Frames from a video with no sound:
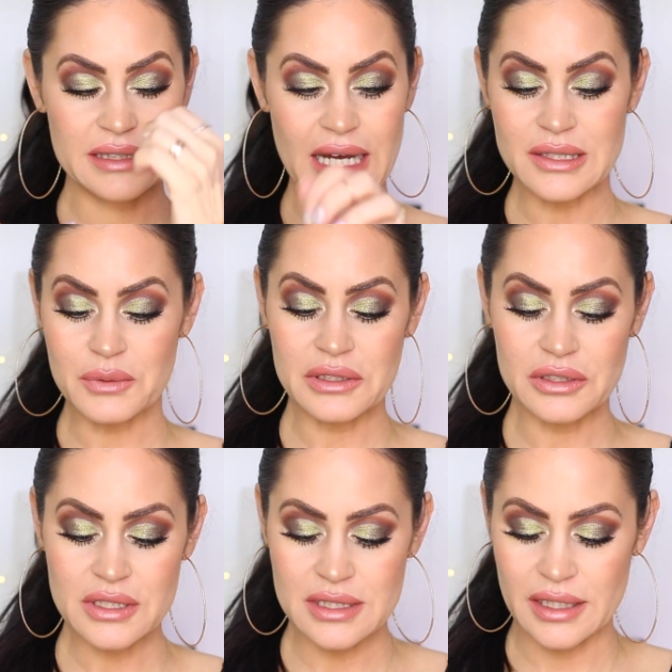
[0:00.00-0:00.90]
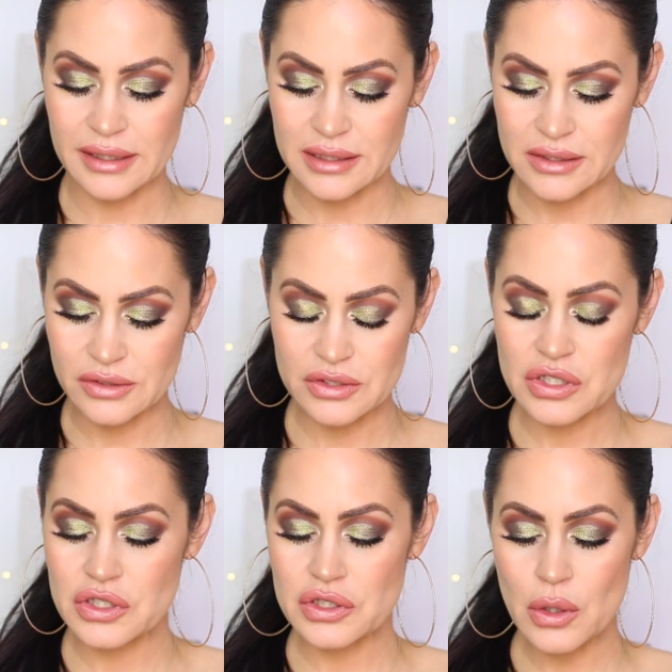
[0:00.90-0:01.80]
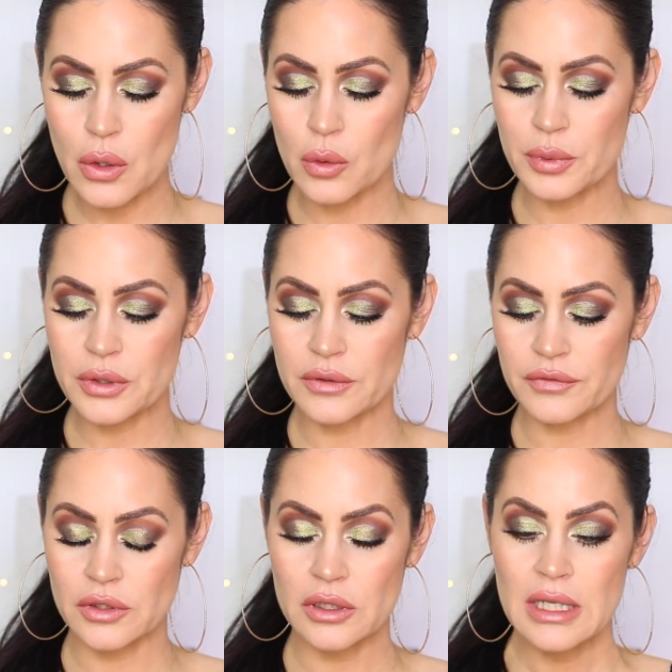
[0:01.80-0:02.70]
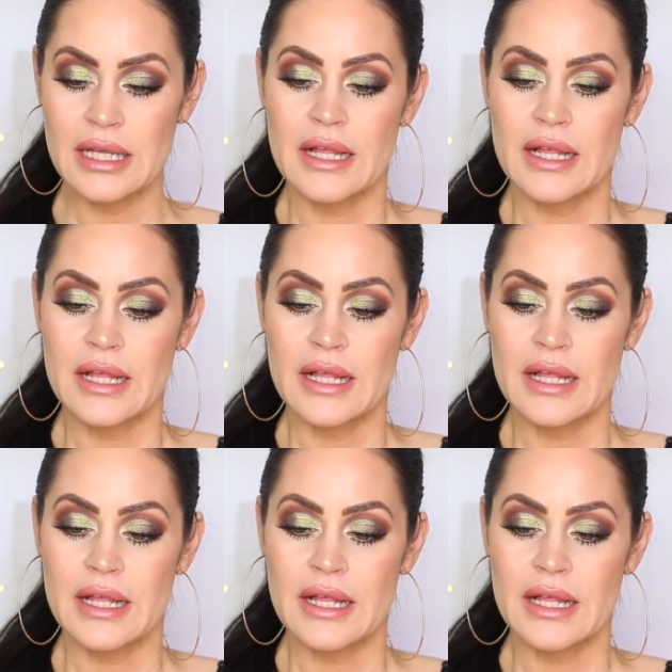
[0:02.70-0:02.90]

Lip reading: That's what it looks like. It's so beautiful.